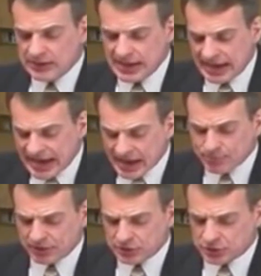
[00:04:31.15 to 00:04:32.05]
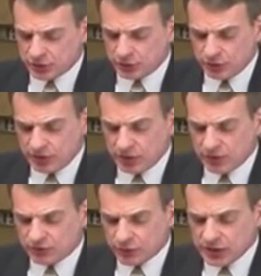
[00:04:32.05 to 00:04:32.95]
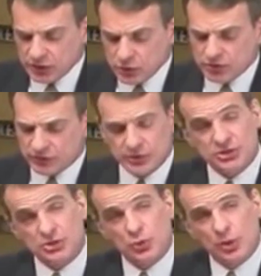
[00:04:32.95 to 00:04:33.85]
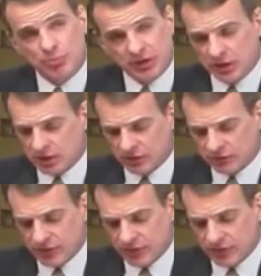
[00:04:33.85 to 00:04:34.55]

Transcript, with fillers: the amplitude for the universe to appear